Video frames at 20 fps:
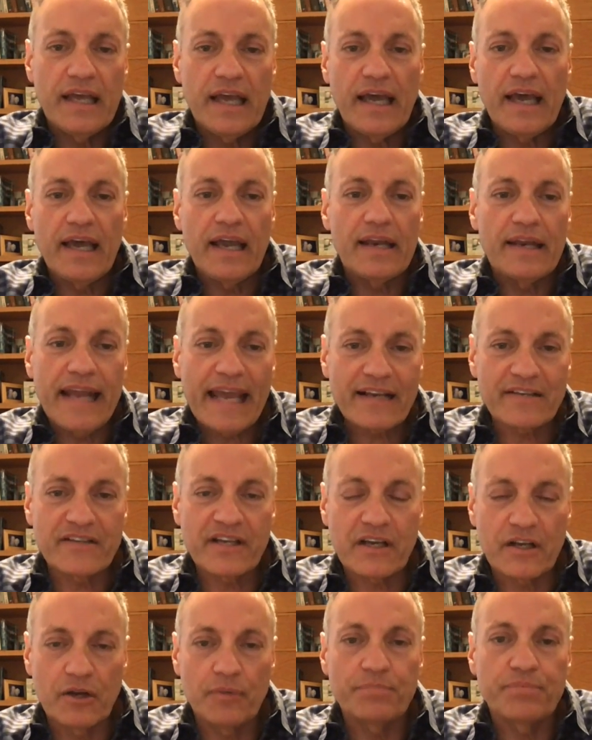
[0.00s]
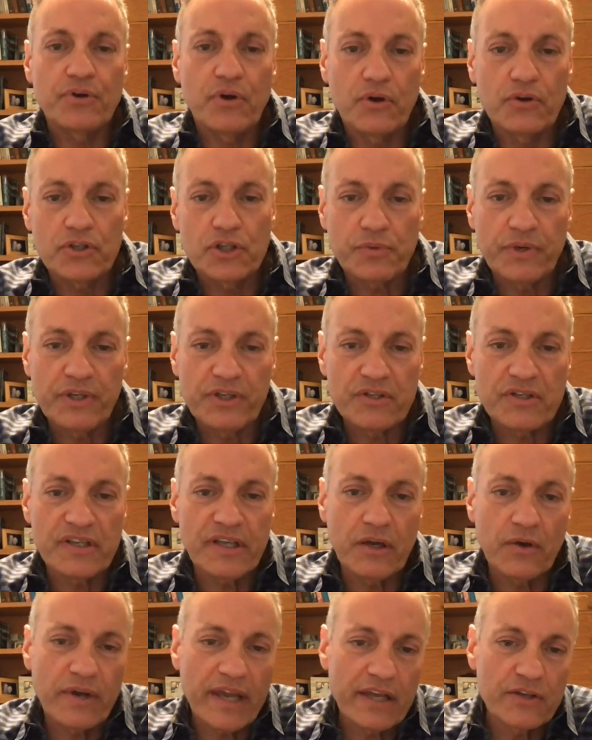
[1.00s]
a lexical approach, where you say,
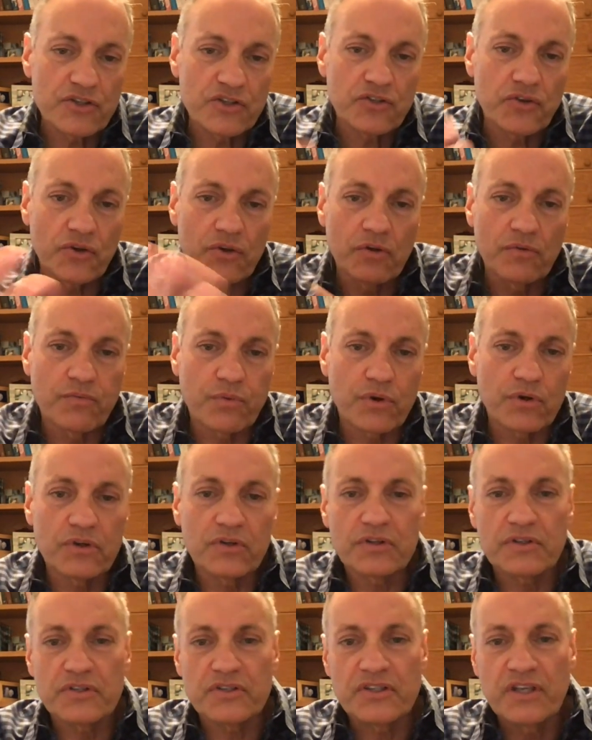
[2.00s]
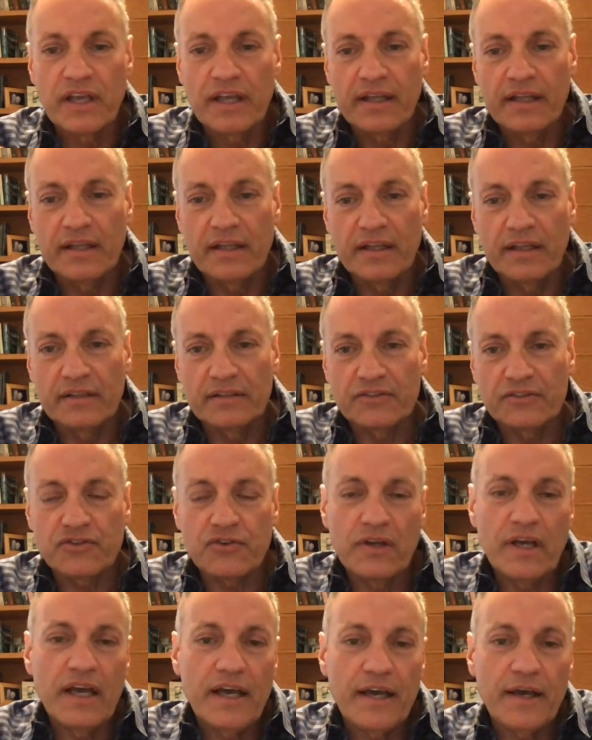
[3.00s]
okay, certain words
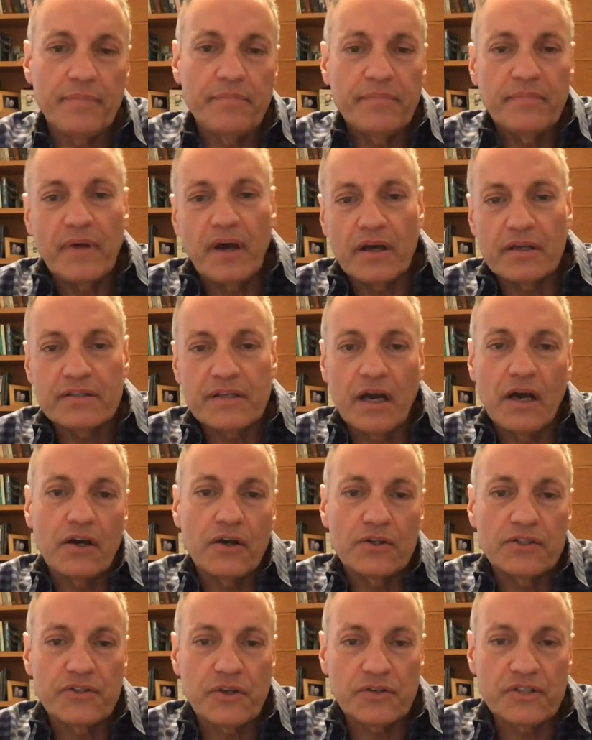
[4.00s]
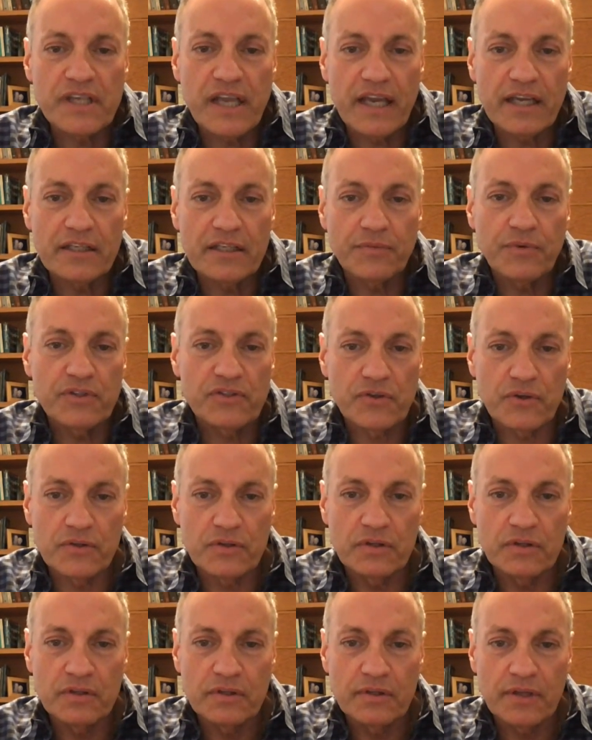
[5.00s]
are associated with
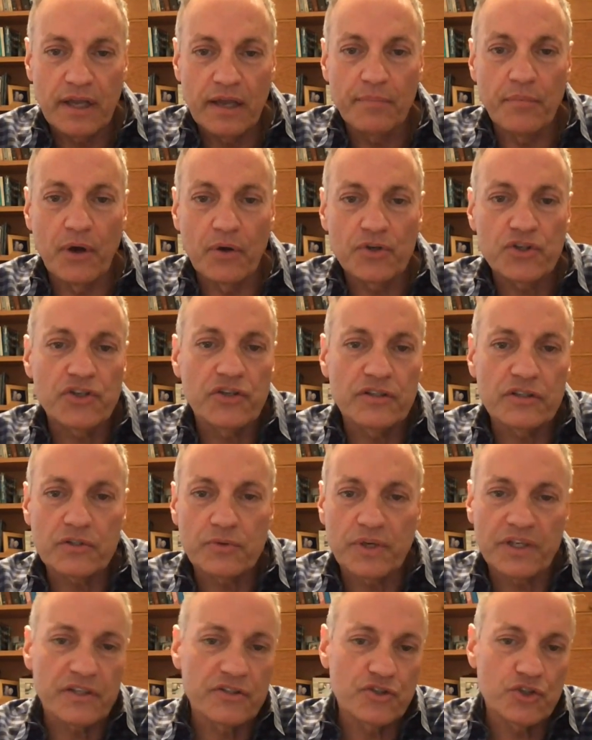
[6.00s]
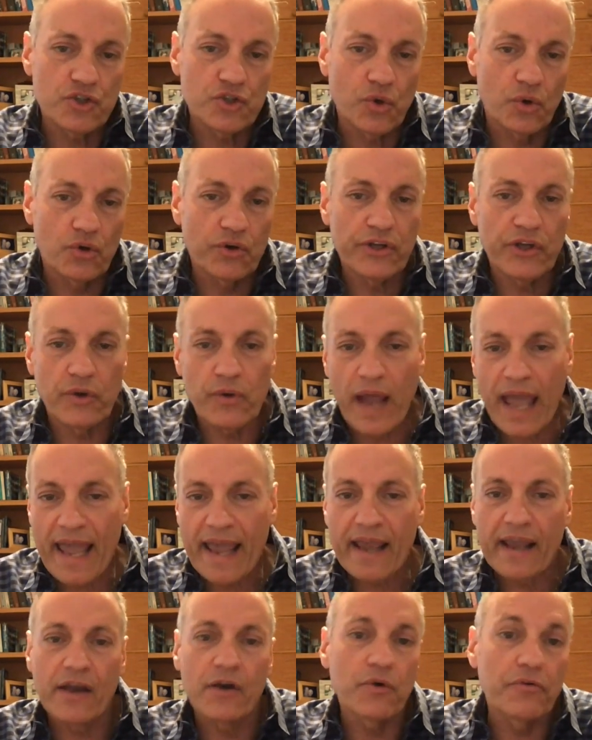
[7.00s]
certain emotions, whether it's joy or
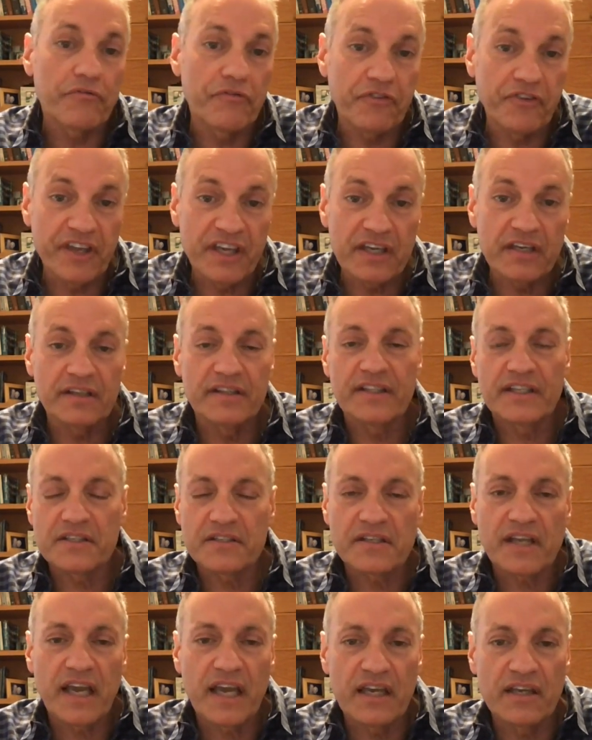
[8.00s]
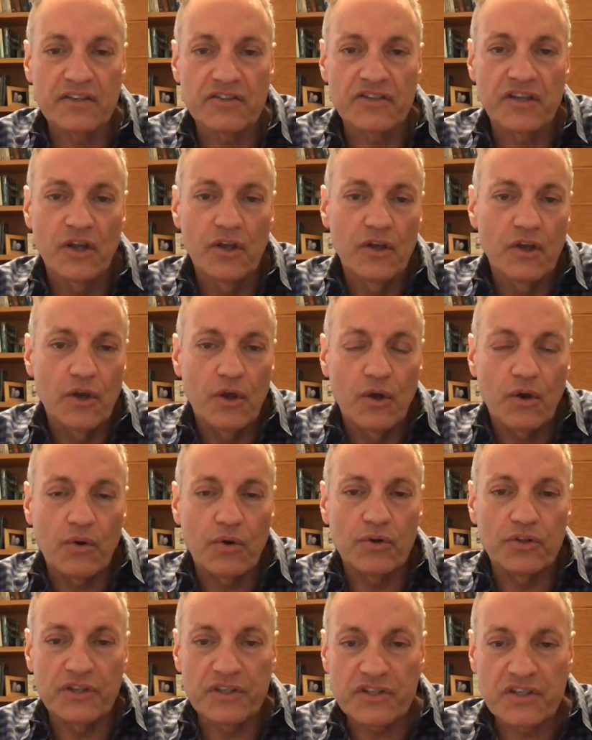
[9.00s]
anger or fear in this case,
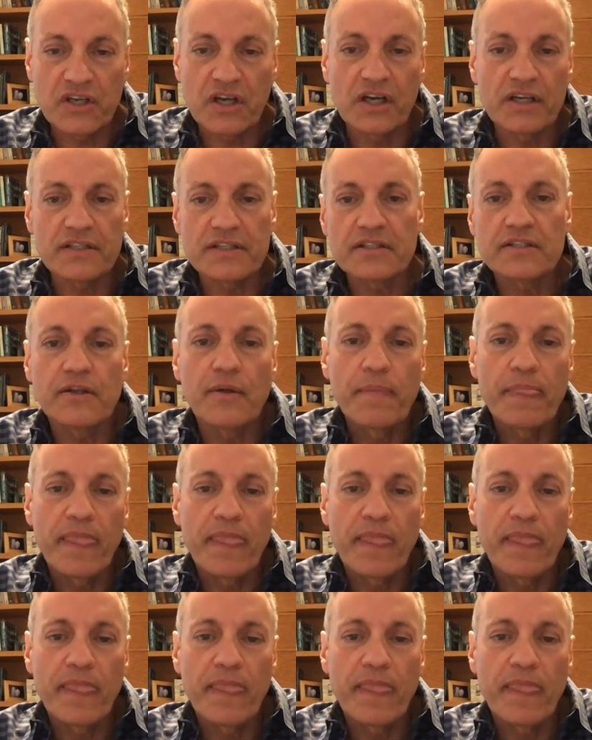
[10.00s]
or disgust.